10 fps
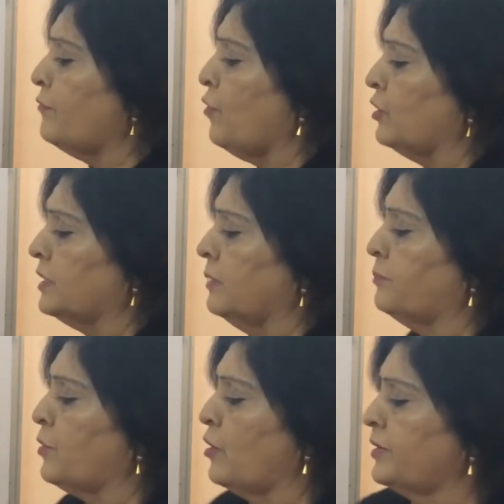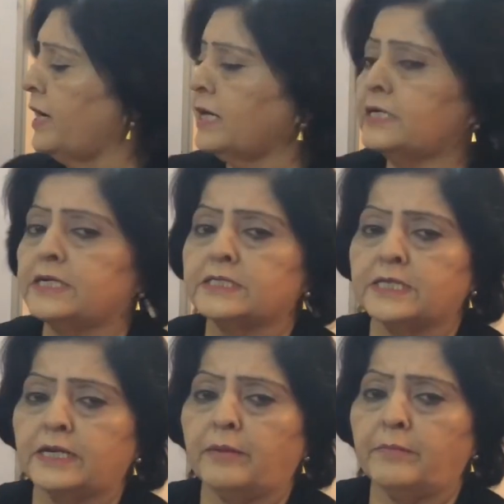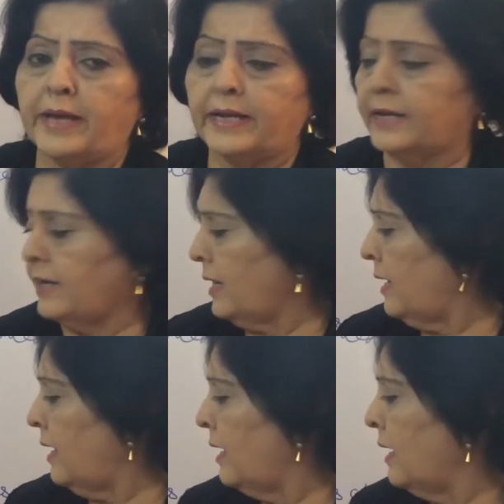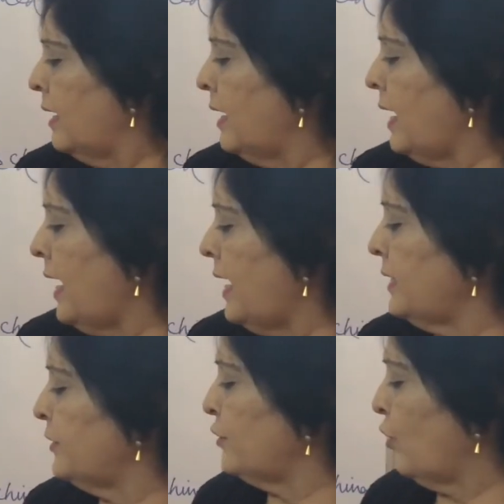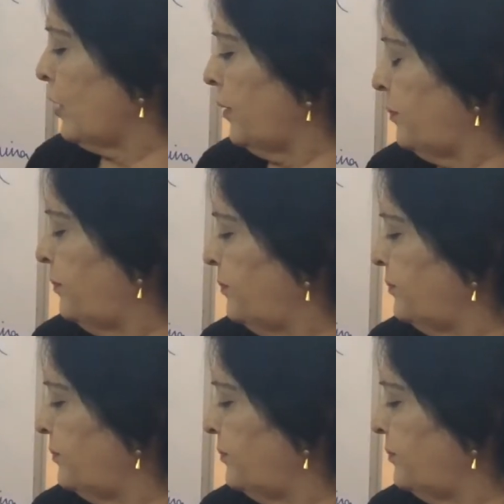for the product is in America and Europe.